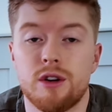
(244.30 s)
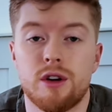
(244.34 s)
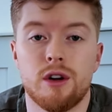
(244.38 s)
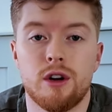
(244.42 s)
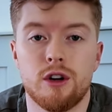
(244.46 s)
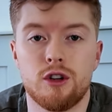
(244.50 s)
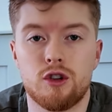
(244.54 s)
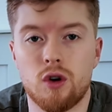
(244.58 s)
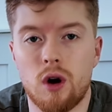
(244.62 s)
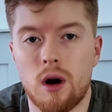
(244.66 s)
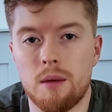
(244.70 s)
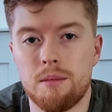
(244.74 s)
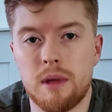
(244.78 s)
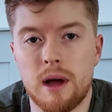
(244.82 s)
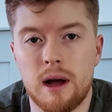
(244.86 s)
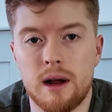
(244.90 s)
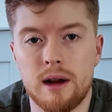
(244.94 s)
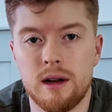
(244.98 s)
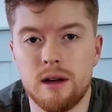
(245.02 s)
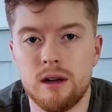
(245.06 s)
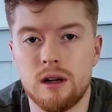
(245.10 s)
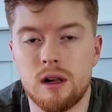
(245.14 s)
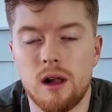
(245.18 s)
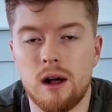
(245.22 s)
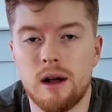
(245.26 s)
you're going to drop
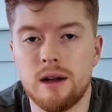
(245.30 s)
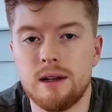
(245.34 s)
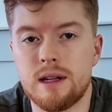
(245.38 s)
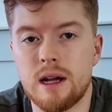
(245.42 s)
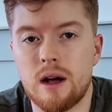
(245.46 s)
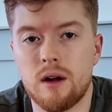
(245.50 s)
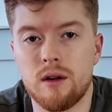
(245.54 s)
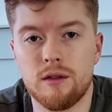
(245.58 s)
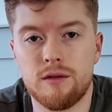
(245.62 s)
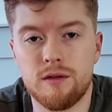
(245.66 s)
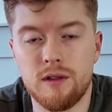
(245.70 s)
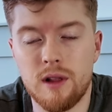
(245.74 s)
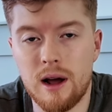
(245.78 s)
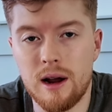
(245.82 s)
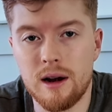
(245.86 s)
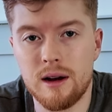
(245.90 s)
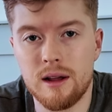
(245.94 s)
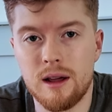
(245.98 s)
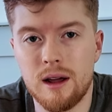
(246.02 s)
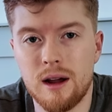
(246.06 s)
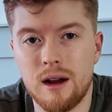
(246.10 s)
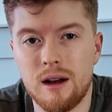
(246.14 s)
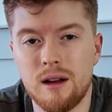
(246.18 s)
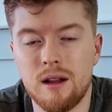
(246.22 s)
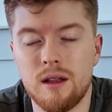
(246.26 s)
that incline down to flat
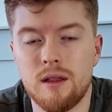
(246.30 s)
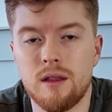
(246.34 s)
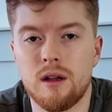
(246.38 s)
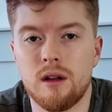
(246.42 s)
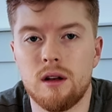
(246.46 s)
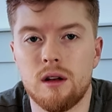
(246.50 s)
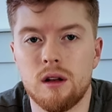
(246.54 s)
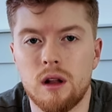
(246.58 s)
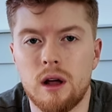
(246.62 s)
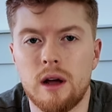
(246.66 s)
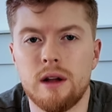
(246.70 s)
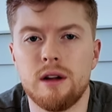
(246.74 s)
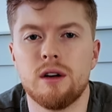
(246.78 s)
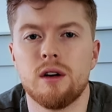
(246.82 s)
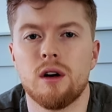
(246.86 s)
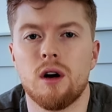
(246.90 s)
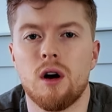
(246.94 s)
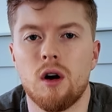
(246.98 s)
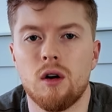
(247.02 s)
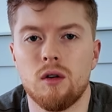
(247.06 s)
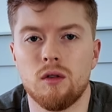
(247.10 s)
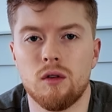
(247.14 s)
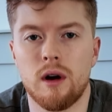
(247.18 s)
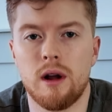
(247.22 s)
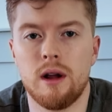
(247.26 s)
again and then let your
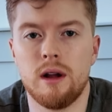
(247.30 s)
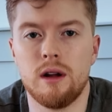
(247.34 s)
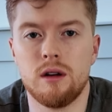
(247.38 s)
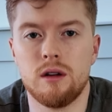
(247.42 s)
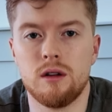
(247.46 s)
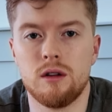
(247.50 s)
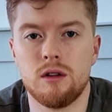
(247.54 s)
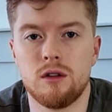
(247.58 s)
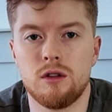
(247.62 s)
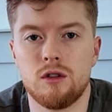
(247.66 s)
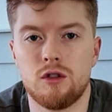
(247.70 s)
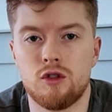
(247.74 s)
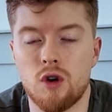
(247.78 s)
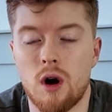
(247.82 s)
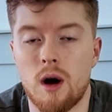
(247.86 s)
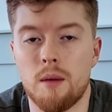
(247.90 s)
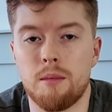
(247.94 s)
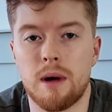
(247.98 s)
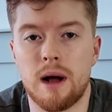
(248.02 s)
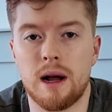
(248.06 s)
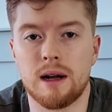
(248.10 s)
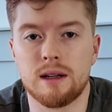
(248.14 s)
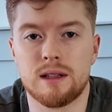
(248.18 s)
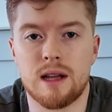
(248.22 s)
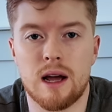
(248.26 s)
heart rate drop
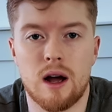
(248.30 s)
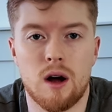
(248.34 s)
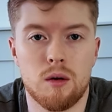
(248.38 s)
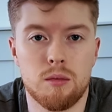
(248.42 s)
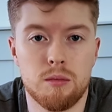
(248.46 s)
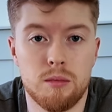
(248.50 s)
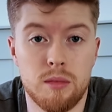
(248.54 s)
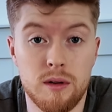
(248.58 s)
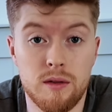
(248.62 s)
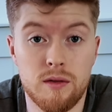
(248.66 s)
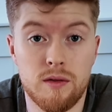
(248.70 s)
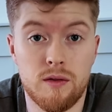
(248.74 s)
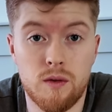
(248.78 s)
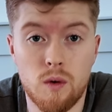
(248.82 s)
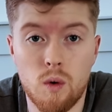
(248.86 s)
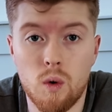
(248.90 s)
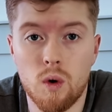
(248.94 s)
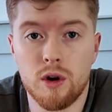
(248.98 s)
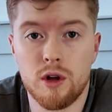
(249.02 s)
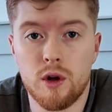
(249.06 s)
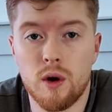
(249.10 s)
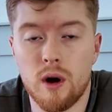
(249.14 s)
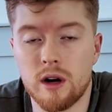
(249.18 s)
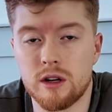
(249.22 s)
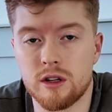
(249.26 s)
back down
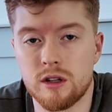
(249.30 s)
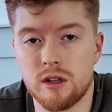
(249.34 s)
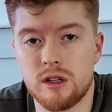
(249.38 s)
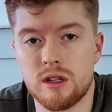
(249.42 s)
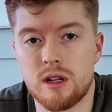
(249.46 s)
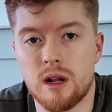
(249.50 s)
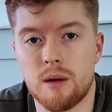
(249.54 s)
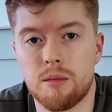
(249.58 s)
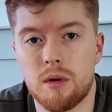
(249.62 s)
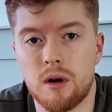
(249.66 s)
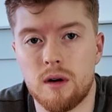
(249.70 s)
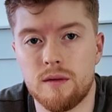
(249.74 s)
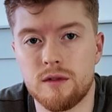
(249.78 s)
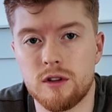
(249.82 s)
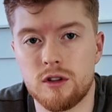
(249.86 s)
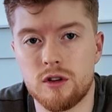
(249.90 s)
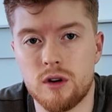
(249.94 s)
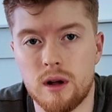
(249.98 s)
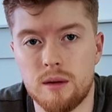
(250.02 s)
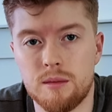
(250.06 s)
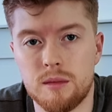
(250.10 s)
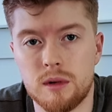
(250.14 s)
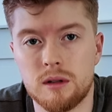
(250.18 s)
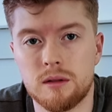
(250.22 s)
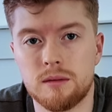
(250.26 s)
before you actually step off the
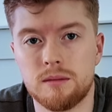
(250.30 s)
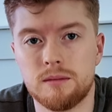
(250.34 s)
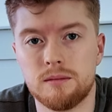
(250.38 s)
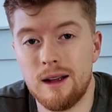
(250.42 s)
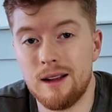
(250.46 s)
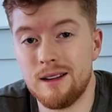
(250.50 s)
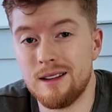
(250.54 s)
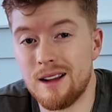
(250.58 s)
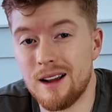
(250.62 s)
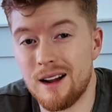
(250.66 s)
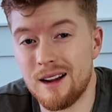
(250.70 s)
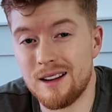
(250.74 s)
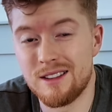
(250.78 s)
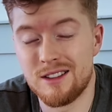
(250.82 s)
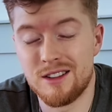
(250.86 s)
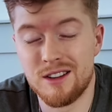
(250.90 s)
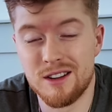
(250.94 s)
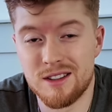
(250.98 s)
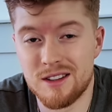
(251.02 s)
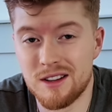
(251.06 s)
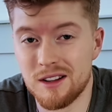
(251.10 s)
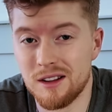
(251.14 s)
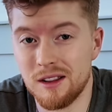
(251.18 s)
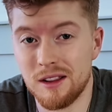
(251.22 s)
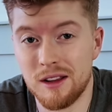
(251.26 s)
treadmill. And guys,
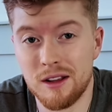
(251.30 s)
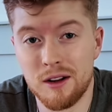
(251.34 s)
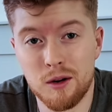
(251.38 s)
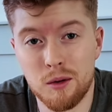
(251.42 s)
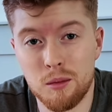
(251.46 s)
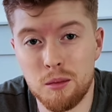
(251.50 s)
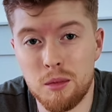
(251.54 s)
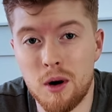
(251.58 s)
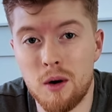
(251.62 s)
just a little